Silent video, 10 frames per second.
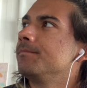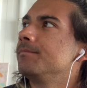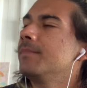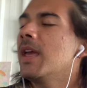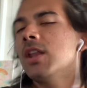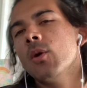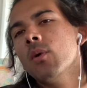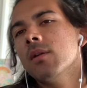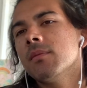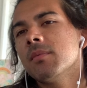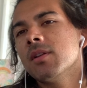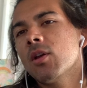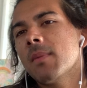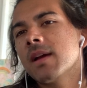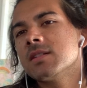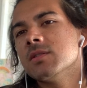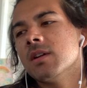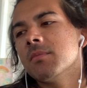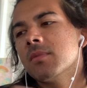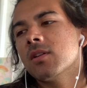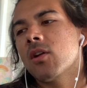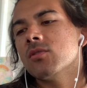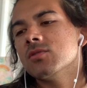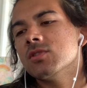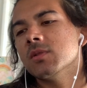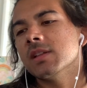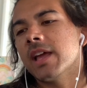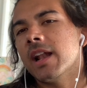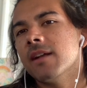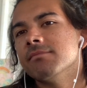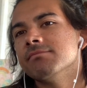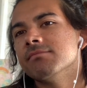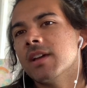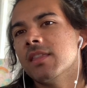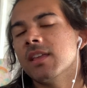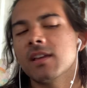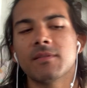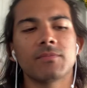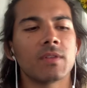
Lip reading: no, you know what? I'm going to go to it later, I think.